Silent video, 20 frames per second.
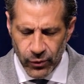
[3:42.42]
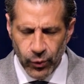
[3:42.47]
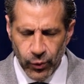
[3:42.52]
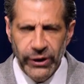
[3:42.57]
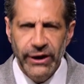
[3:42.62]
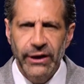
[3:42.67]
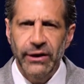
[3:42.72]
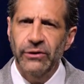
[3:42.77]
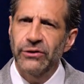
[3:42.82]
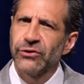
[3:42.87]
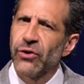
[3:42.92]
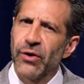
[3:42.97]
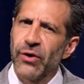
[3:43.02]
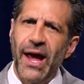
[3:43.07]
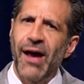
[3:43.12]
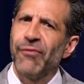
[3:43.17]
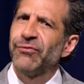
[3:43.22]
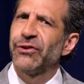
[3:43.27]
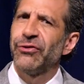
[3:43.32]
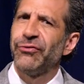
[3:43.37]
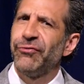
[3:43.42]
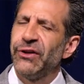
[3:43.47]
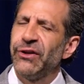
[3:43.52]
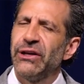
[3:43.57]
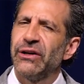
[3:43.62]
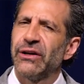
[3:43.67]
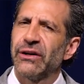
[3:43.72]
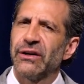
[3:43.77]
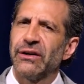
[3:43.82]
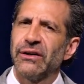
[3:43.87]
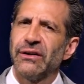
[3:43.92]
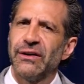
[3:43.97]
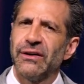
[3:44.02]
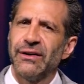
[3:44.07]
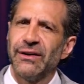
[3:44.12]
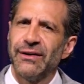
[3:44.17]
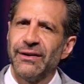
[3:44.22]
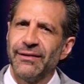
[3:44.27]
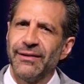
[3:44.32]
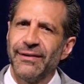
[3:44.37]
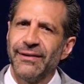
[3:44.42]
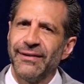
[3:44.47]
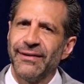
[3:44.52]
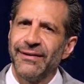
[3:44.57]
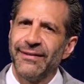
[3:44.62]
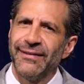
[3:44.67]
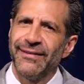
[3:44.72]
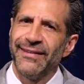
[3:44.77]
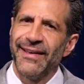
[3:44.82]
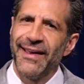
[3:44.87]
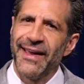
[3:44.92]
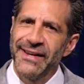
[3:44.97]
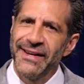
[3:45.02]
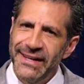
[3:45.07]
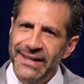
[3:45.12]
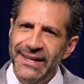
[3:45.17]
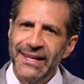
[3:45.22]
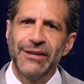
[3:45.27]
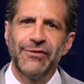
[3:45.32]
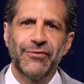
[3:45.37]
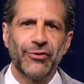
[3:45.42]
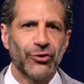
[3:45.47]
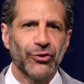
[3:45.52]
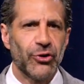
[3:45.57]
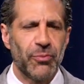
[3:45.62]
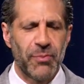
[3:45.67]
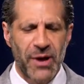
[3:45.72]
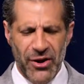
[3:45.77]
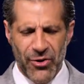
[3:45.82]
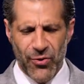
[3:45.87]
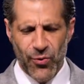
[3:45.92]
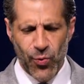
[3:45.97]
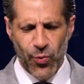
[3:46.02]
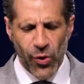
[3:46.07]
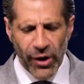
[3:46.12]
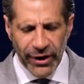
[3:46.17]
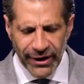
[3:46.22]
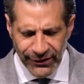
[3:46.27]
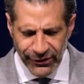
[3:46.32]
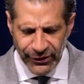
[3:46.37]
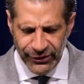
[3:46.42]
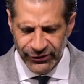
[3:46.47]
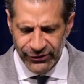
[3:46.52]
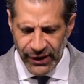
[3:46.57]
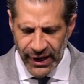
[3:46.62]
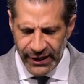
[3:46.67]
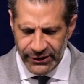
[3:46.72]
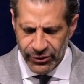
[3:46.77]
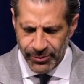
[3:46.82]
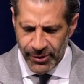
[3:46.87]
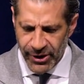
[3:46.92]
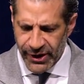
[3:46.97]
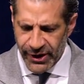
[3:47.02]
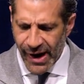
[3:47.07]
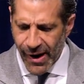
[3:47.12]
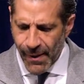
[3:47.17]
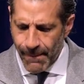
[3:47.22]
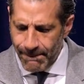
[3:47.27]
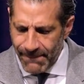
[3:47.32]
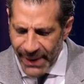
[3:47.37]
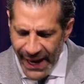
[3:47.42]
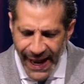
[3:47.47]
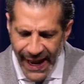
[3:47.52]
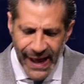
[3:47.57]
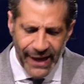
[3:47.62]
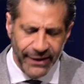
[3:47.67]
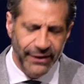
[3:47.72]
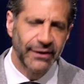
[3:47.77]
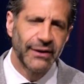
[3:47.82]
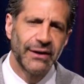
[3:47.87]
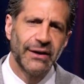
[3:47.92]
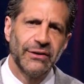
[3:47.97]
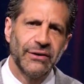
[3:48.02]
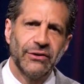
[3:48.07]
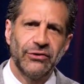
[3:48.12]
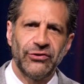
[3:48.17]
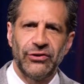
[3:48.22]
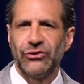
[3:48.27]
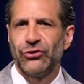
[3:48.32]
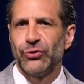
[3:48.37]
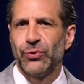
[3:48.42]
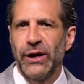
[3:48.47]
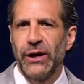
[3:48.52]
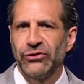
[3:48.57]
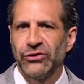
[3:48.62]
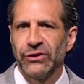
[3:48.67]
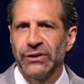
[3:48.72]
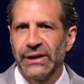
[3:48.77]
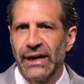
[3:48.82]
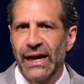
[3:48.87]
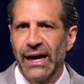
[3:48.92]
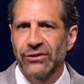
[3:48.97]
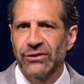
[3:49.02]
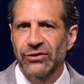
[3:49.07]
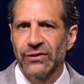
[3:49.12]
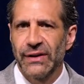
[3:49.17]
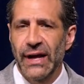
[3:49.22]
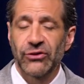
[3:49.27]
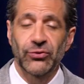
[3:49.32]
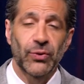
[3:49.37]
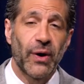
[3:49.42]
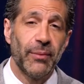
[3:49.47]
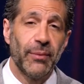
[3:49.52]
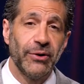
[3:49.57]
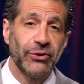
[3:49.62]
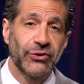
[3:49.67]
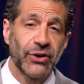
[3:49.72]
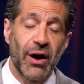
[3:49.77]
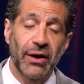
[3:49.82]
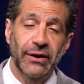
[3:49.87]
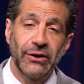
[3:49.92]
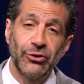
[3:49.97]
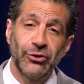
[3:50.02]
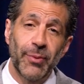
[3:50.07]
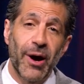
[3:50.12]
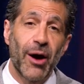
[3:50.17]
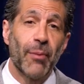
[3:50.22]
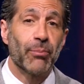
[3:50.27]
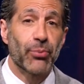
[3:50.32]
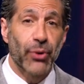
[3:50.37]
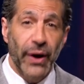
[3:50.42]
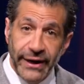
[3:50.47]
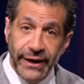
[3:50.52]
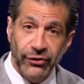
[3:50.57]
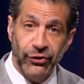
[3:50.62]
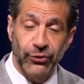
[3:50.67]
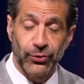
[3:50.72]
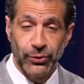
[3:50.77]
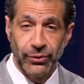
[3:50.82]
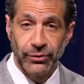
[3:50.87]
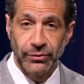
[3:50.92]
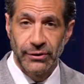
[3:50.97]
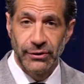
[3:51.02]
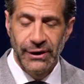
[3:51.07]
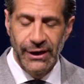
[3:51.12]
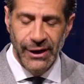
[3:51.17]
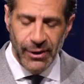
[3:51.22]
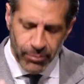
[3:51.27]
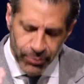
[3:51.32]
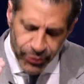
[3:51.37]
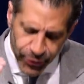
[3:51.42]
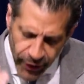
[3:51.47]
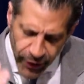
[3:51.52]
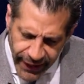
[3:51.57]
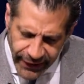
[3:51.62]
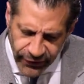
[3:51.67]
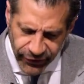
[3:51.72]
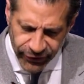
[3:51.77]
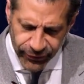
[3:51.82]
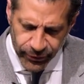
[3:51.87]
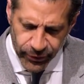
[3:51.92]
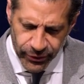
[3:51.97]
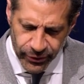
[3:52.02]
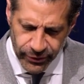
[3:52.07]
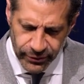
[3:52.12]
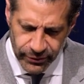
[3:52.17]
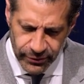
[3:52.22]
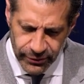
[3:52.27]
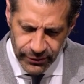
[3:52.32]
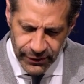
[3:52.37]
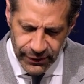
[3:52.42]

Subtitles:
we don't have to fear any evil, no matter what it looks like, no matter how bad the situation gets. And that's why I've been talking to you about breakthrough. Breakthrough.